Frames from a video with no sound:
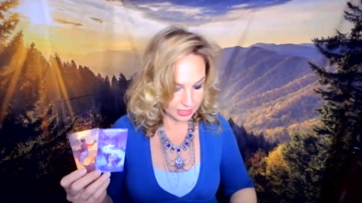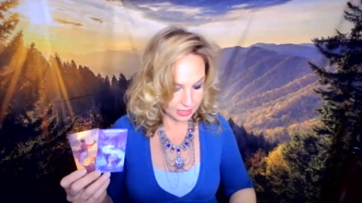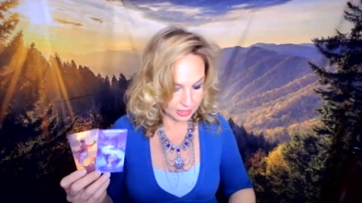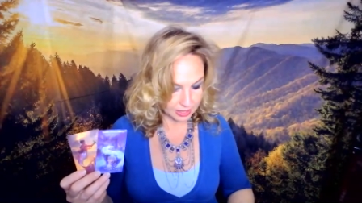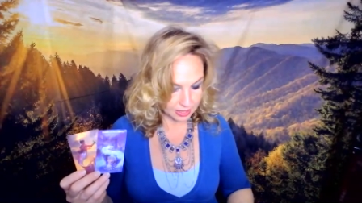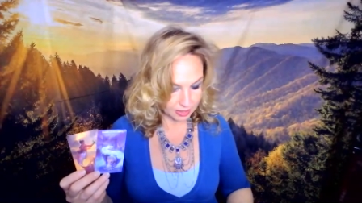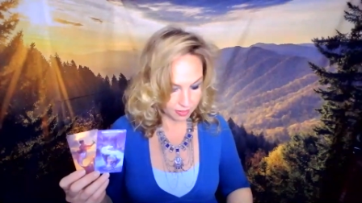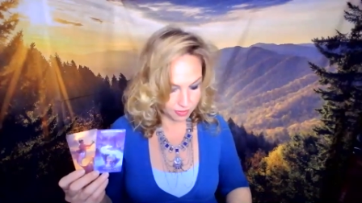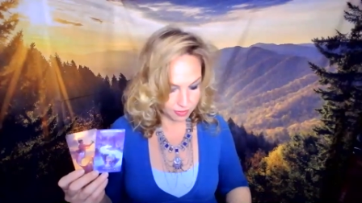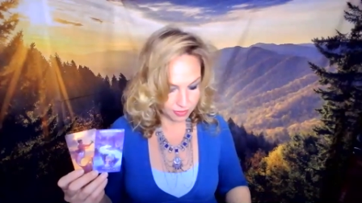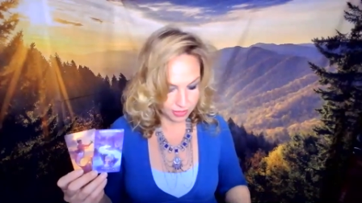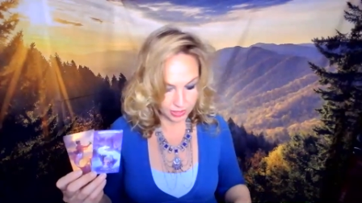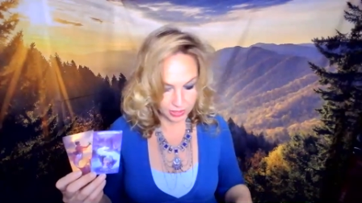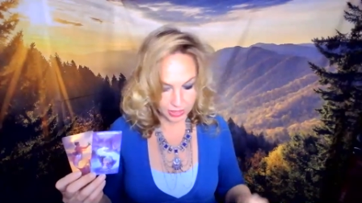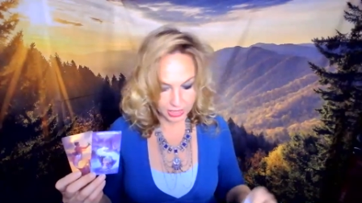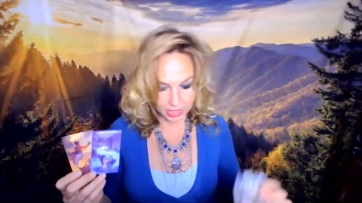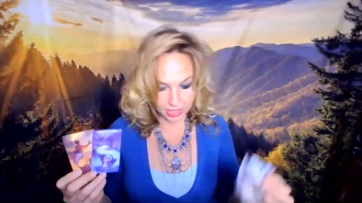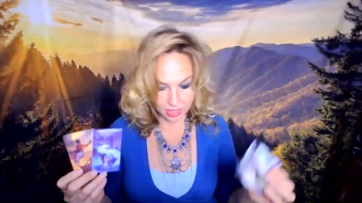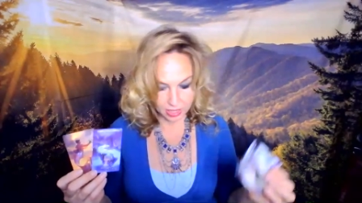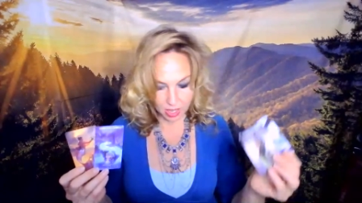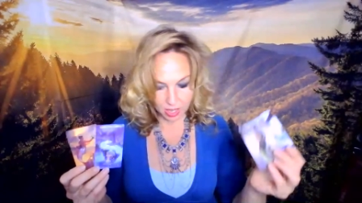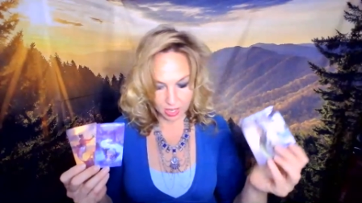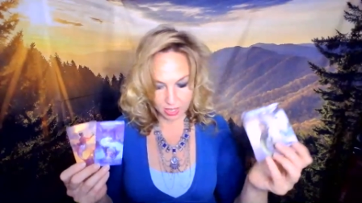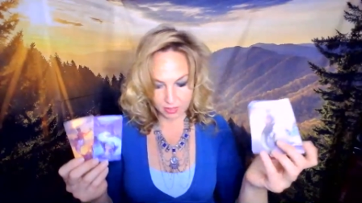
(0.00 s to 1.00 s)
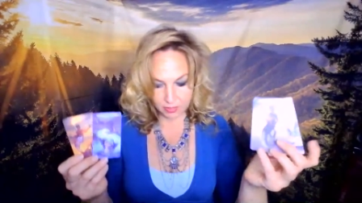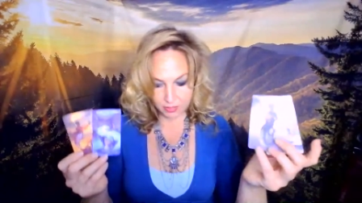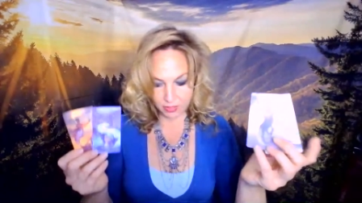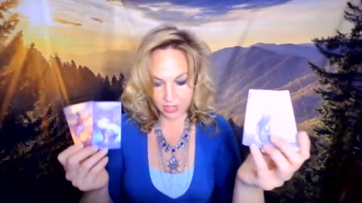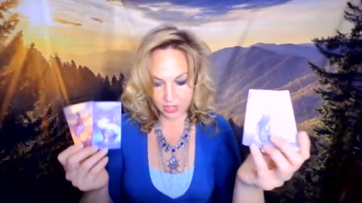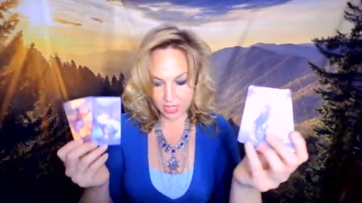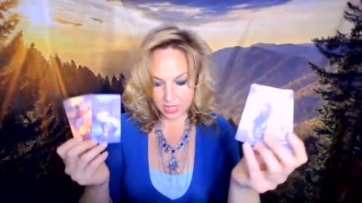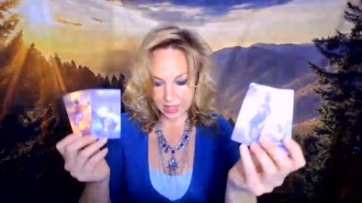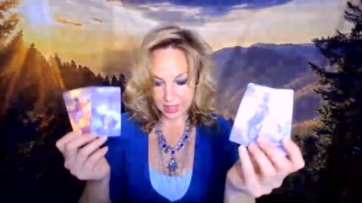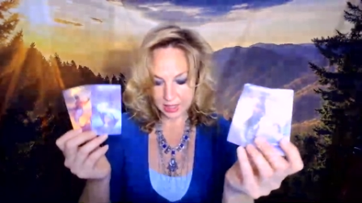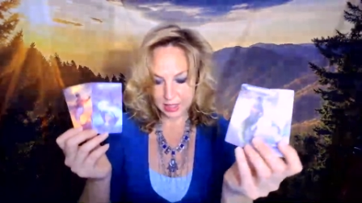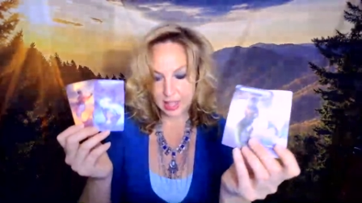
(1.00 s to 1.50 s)
They're very
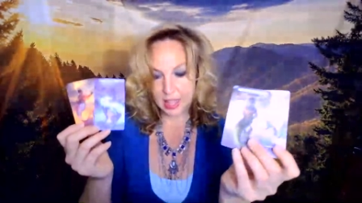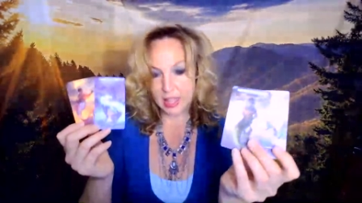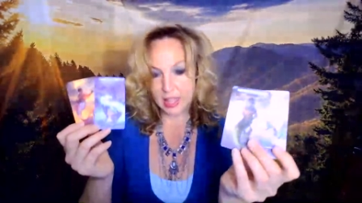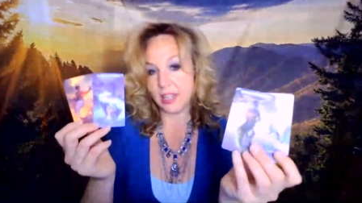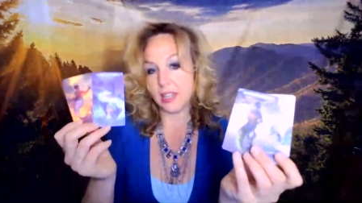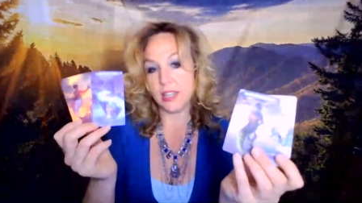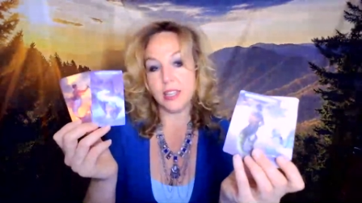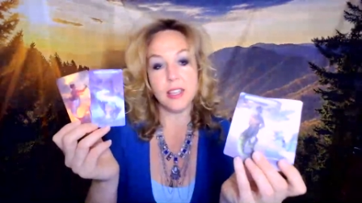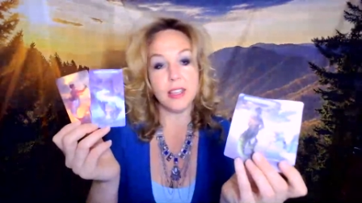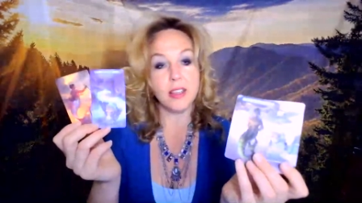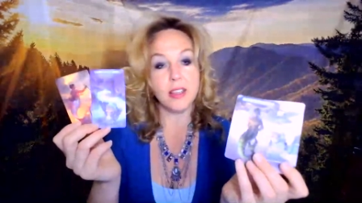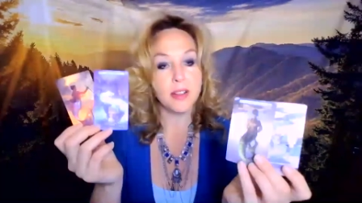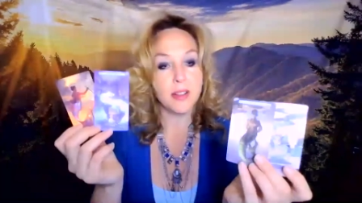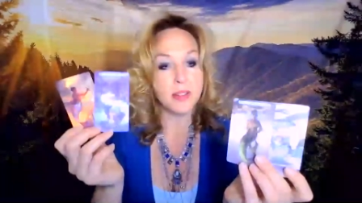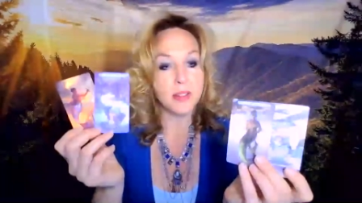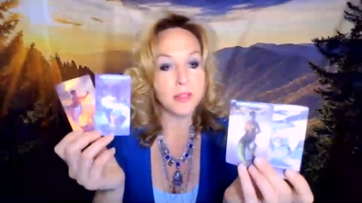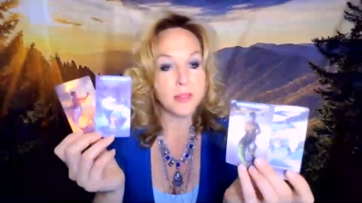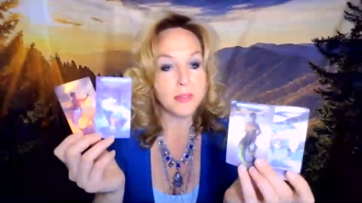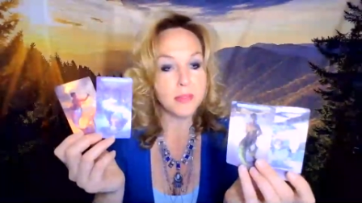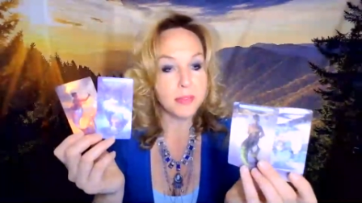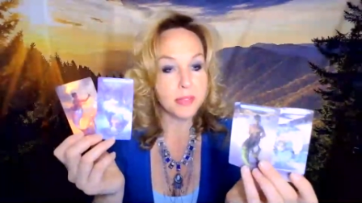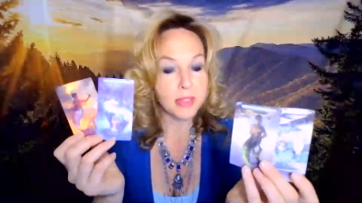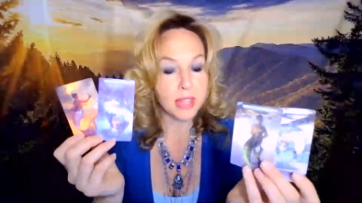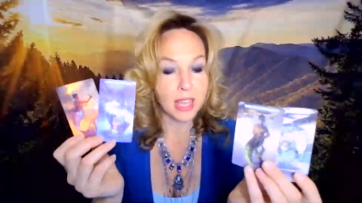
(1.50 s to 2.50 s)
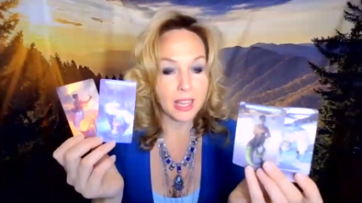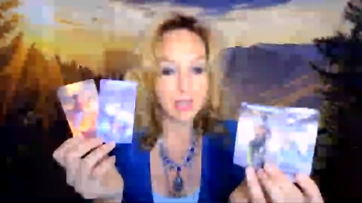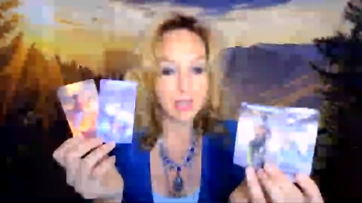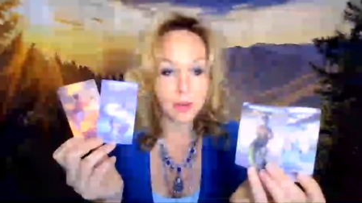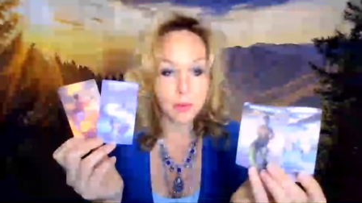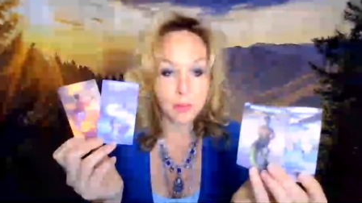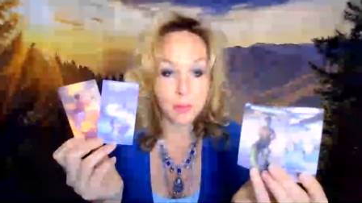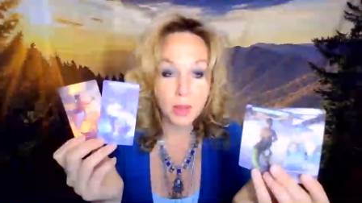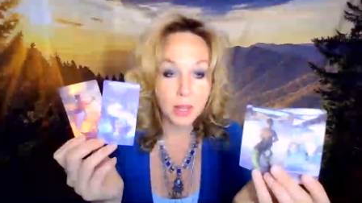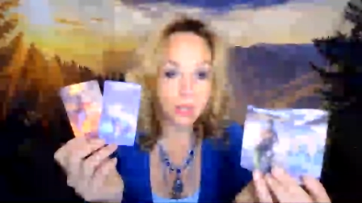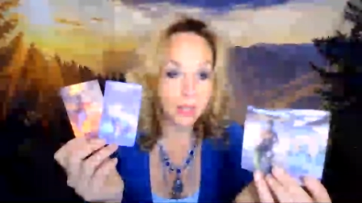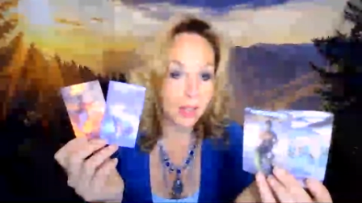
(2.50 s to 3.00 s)
confident that I
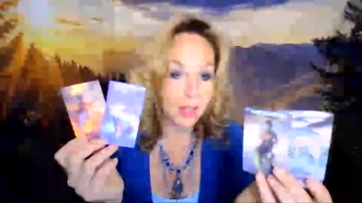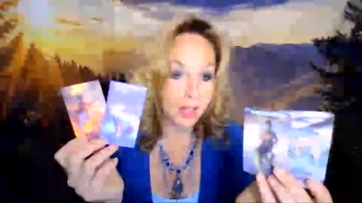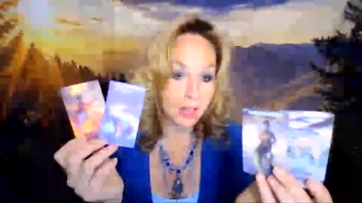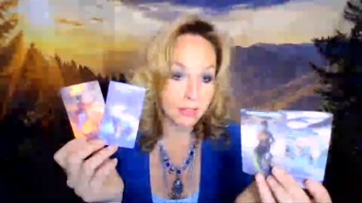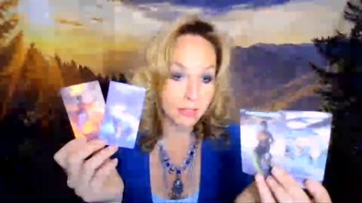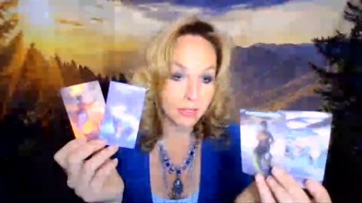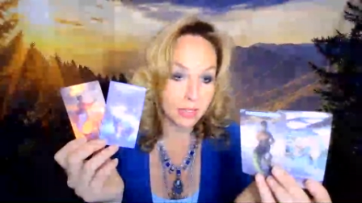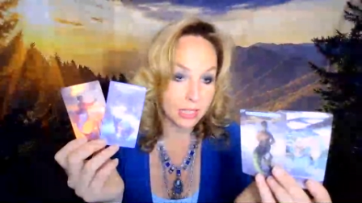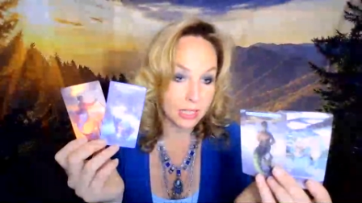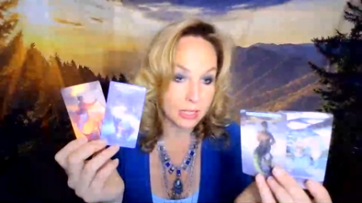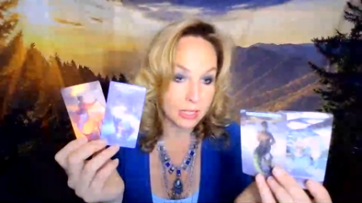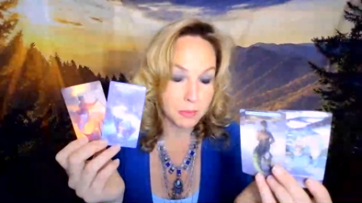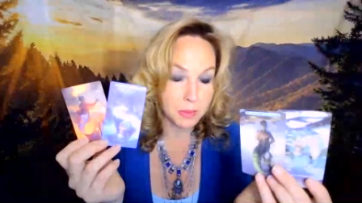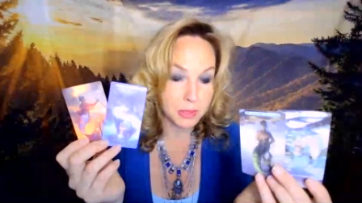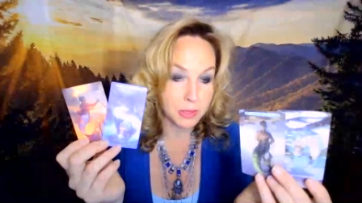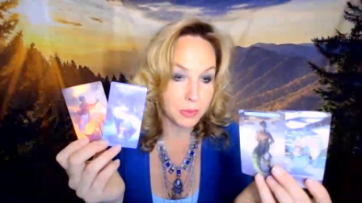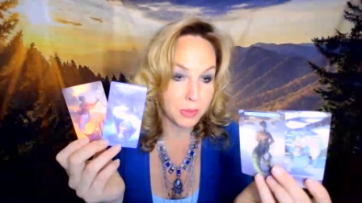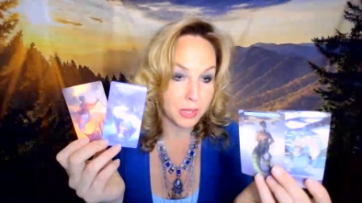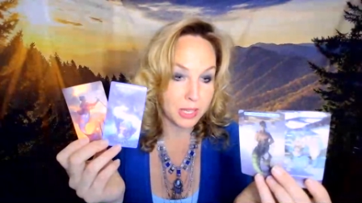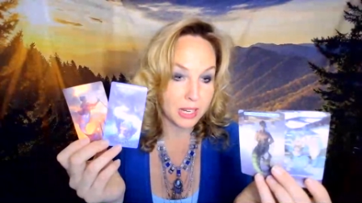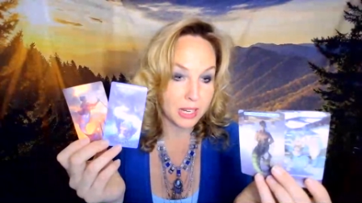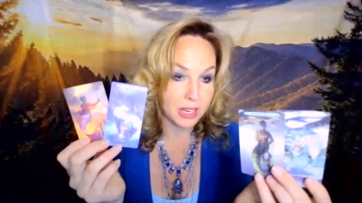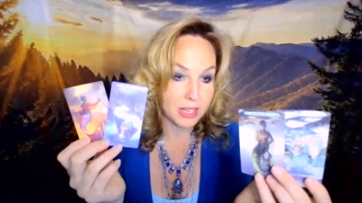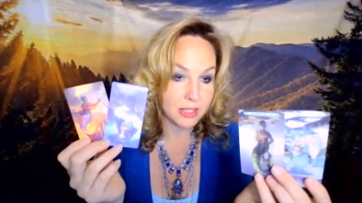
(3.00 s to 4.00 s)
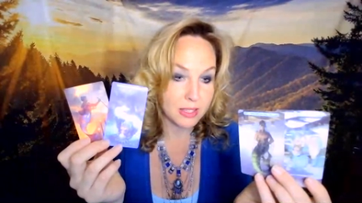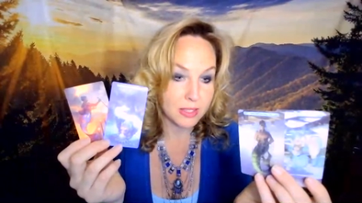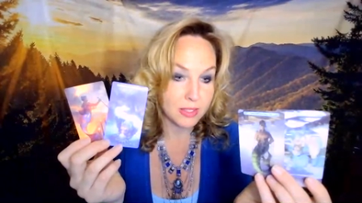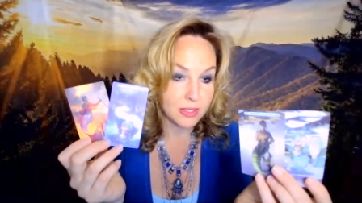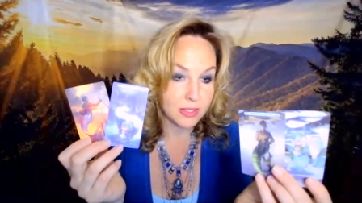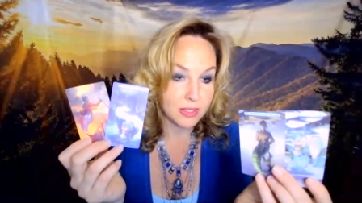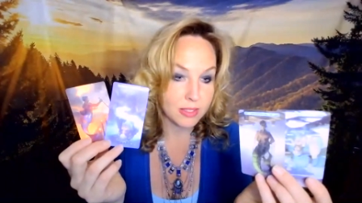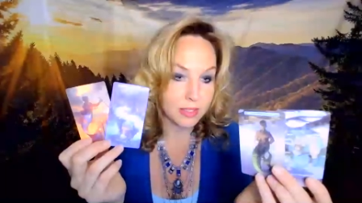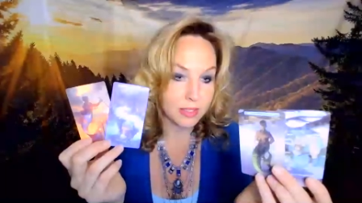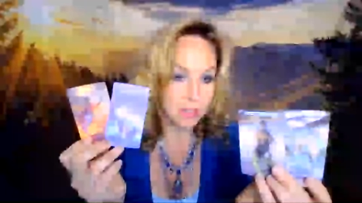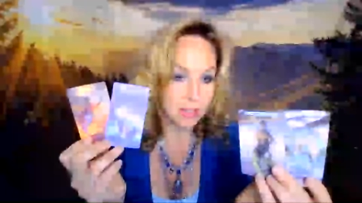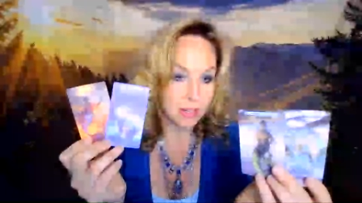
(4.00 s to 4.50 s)
don't want conflict between
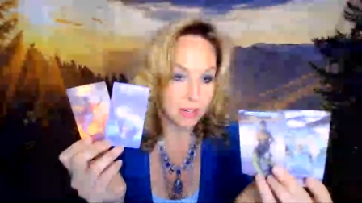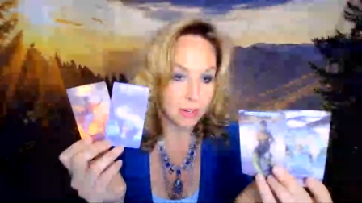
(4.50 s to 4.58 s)
us, you